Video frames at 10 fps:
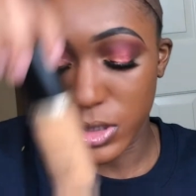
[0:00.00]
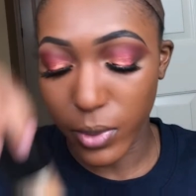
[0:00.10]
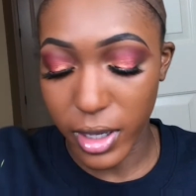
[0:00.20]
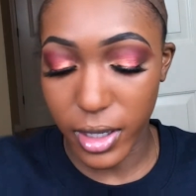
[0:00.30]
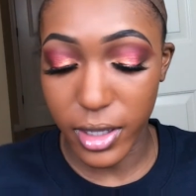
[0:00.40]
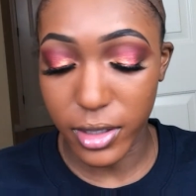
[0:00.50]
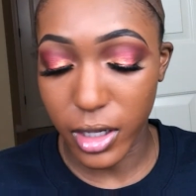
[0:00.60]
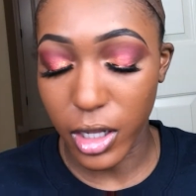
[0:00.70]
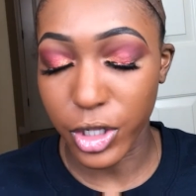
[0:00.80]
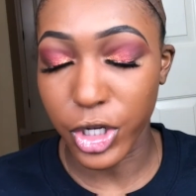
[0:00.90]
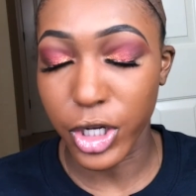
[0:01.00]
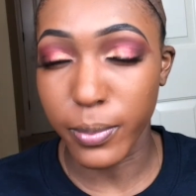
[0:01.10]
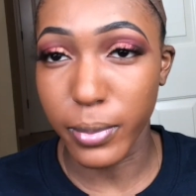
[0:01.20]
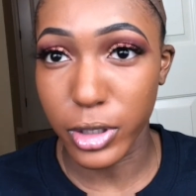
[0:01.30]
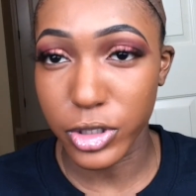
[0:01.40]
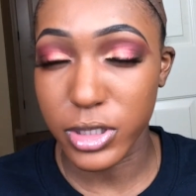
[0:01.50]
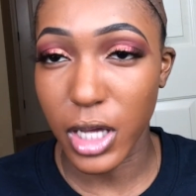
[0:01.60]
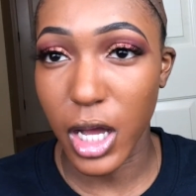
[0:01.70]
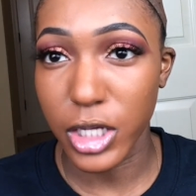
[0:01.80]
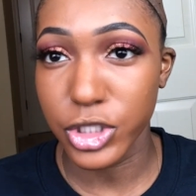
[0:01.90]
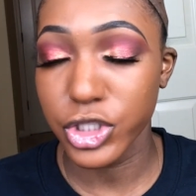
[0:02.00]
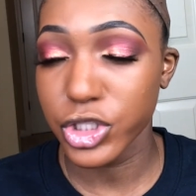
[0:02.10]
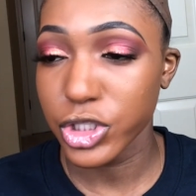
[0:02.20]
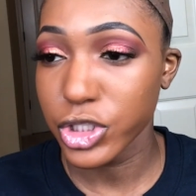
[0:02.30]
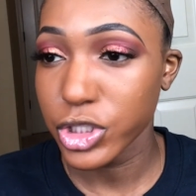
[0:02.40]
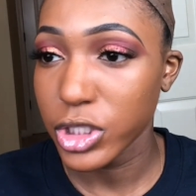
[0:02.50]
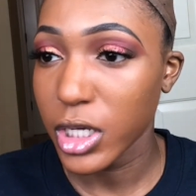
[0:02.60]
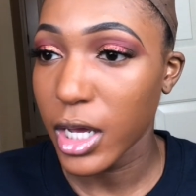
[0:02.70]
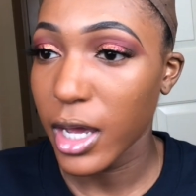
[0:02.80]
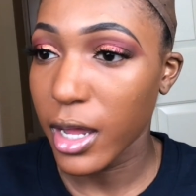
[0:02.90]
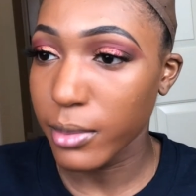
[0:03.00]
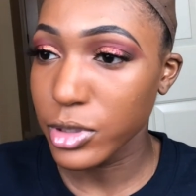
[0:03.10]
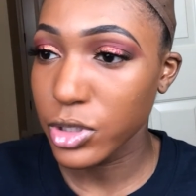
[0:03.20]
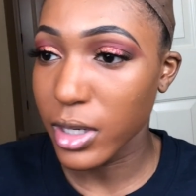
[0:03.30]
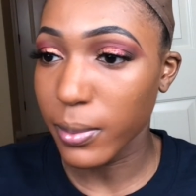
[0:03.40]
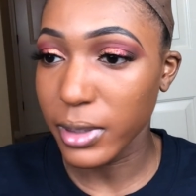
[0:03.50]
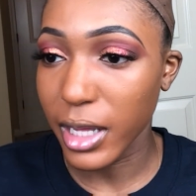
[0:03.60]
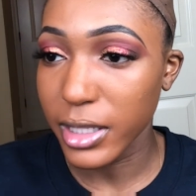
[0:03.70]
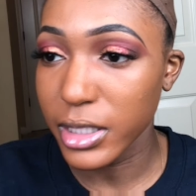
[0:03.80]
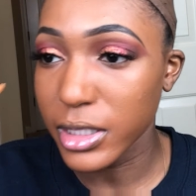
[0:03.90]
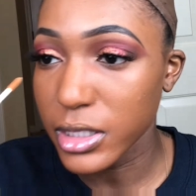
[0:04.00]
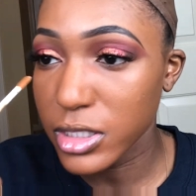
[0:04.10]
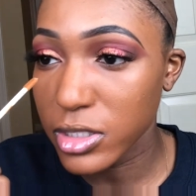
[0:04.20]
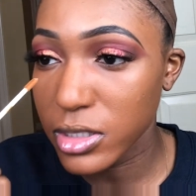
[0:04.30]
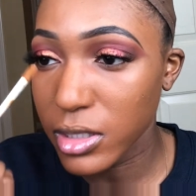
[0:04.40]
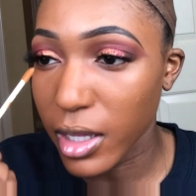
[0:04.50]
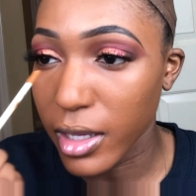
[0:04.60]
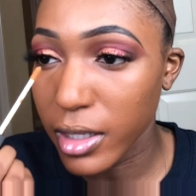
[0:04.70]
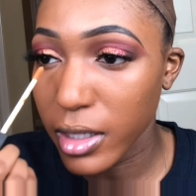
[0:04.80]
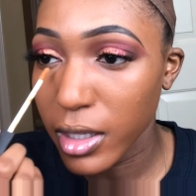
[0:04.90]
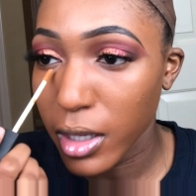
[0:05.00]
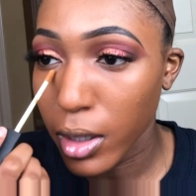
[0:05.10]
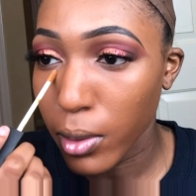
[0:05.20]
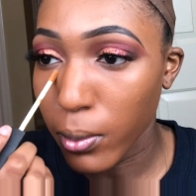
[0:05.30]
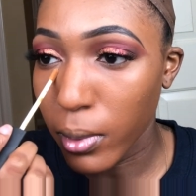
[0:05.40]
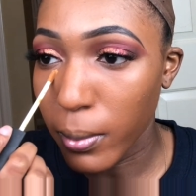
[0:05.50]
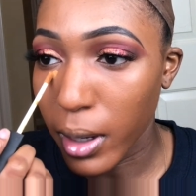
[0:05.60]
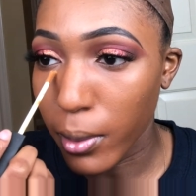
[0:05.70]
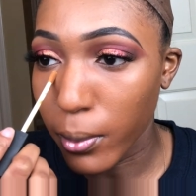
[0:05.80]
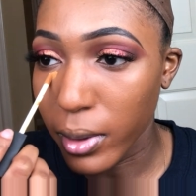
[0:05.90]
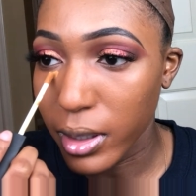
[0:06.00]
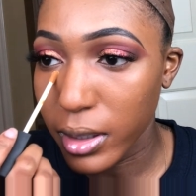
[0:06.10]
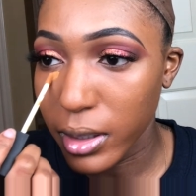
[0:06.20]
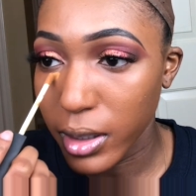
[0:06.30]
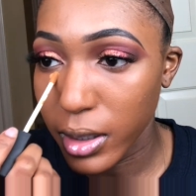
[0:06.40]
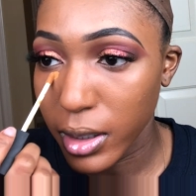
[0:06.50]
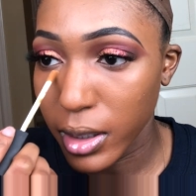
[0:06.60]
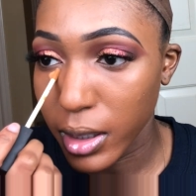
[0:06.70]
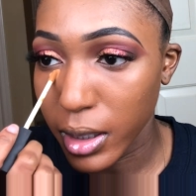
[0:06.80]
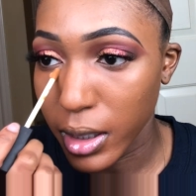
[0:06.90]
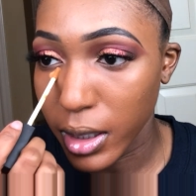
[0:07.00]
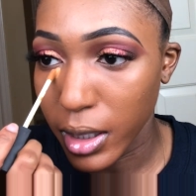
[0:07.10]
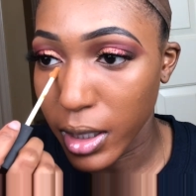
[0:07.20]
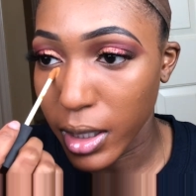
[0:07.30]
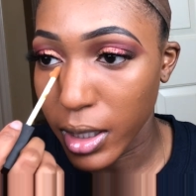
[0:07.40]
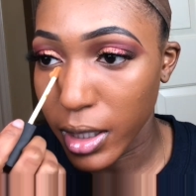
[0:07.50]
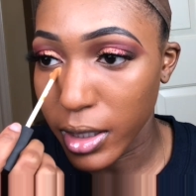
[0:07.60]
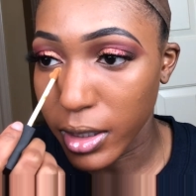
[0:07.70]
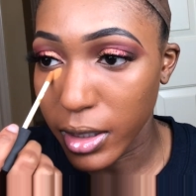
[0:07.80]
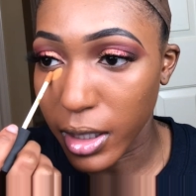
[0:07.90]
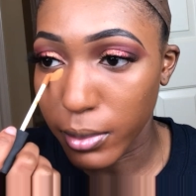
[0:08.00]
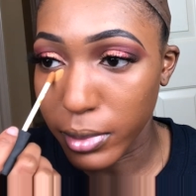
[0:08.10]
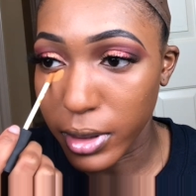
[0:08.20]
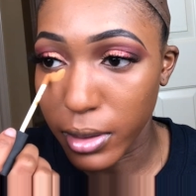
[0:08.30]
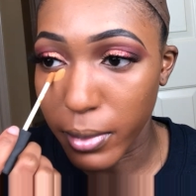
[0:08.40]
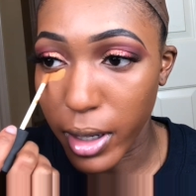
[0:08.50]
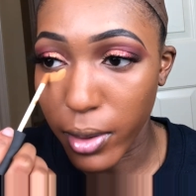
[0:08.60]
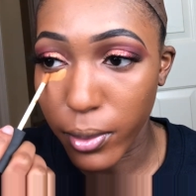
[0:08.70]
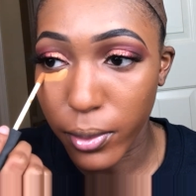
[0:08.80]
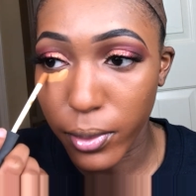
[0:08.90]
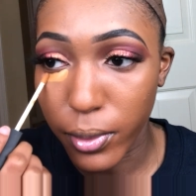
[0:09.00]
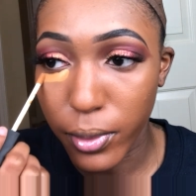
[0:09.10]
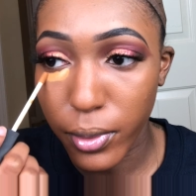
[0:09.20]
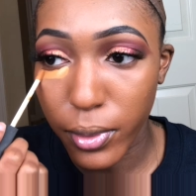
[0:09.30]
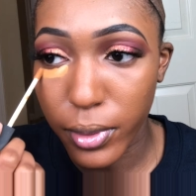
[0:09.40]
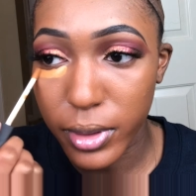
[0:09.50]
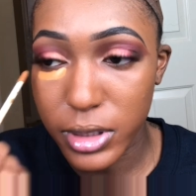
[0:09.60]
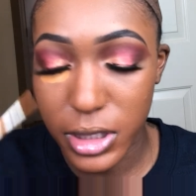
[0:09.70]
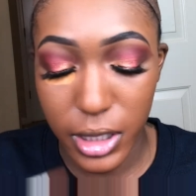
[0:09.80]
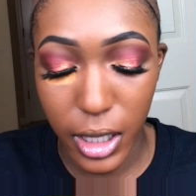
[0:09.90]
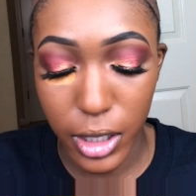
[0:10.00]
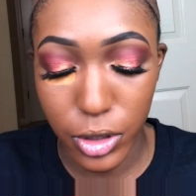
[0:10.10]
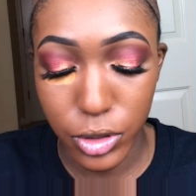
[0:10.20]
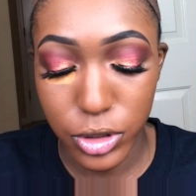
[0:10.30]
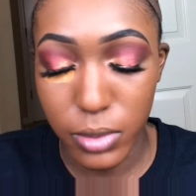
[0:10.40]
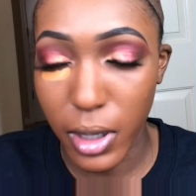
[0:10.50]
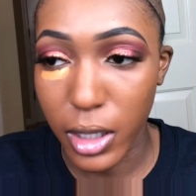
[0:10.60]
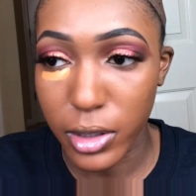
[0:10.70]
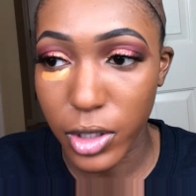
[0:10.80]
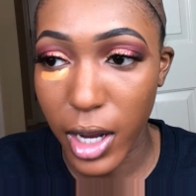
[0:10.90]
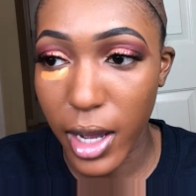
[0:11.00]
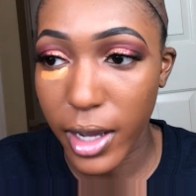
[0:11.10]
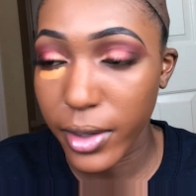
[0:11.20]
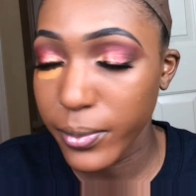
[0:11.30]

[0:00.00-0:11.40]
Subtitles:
Way in the color Butterscotch. And I'm just going to apply these like one by one, and then like blend them out to cater to my under eye,